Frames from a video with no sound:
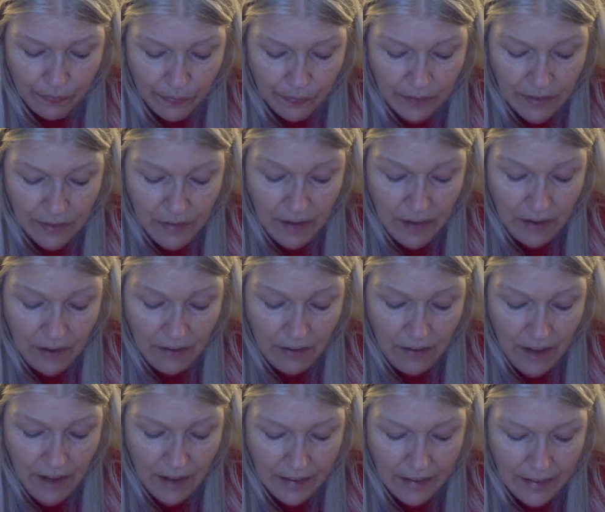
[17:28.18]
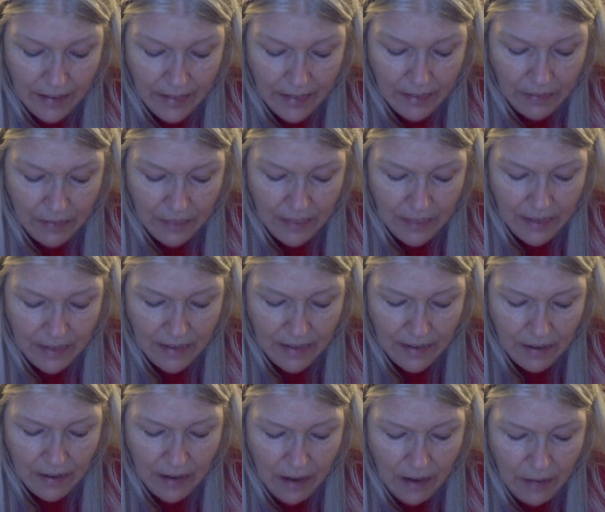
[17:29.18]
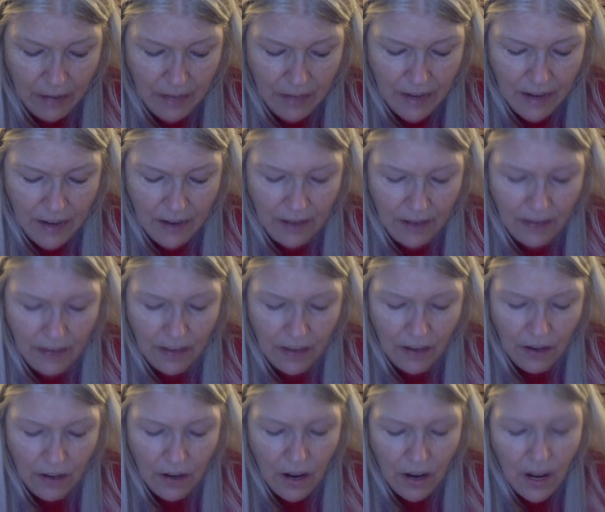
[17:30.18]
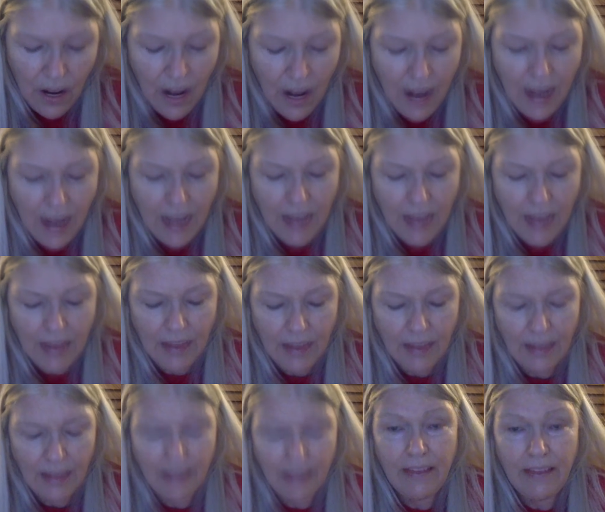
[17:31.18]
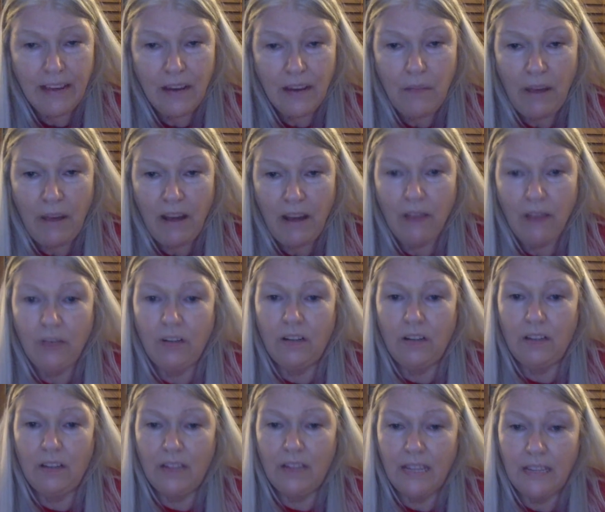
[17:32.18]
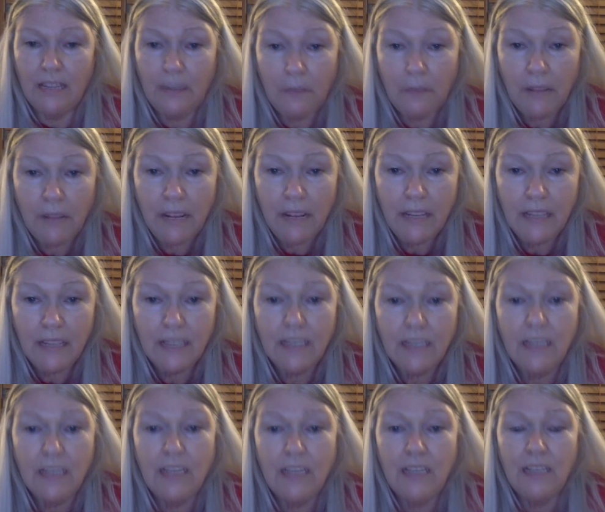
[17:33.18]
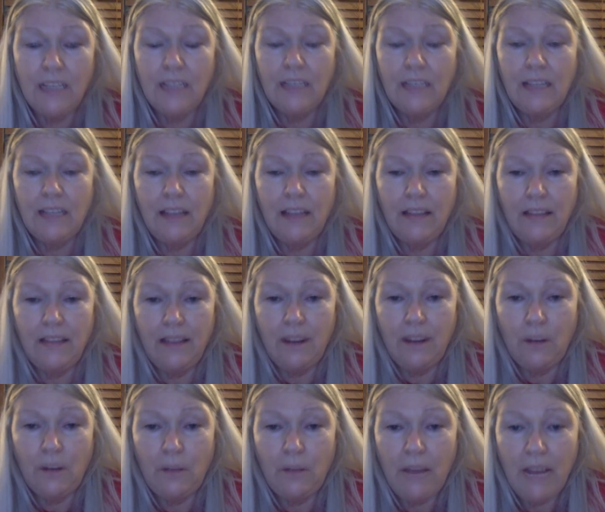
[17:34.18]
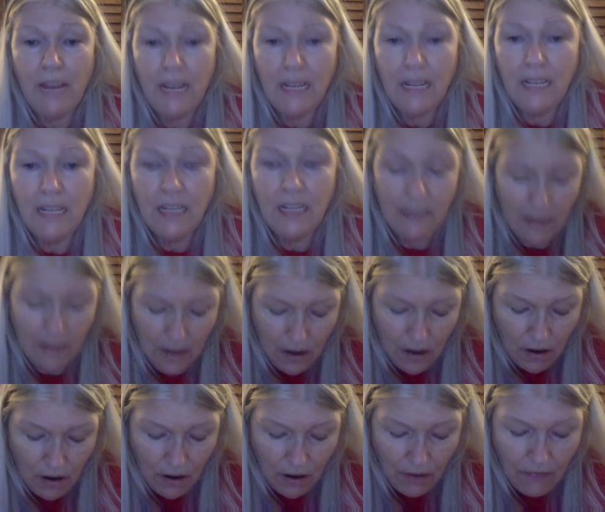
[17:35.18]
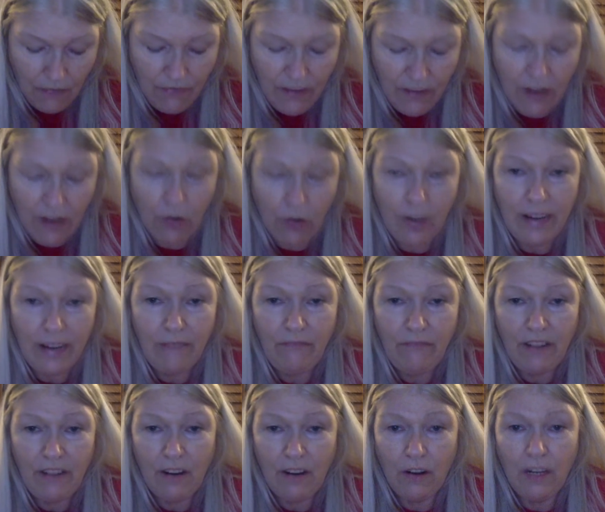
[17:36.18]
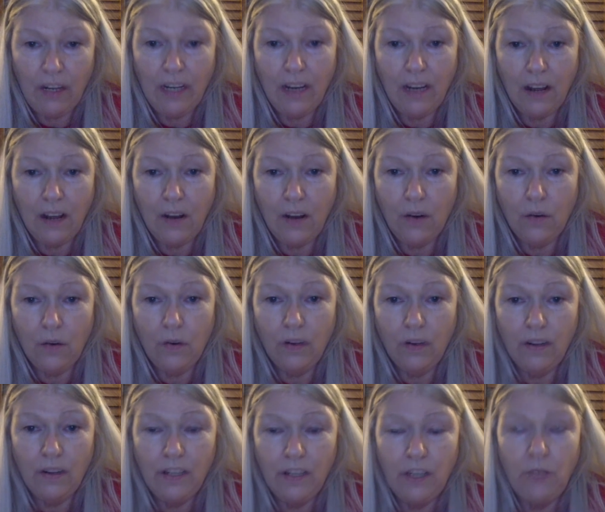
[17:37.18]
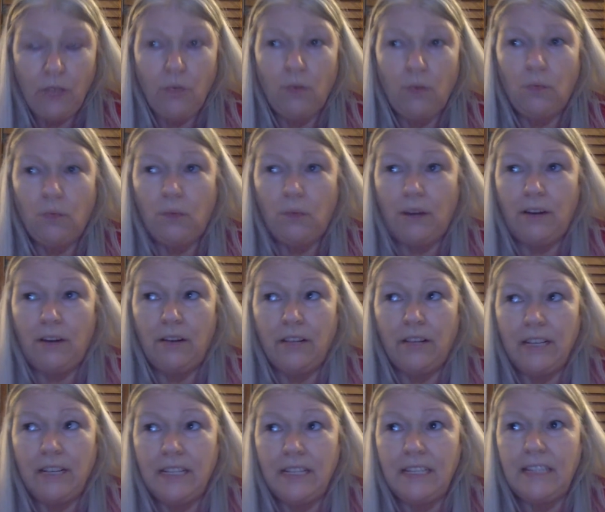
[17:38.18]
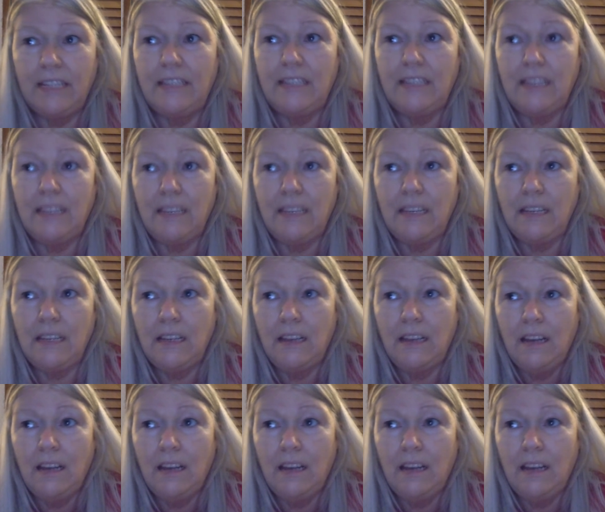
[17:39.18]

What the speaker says: as a matter of fact, this one says El Capitan in there. The thing about this place is their pins are very, very low. You will rarely see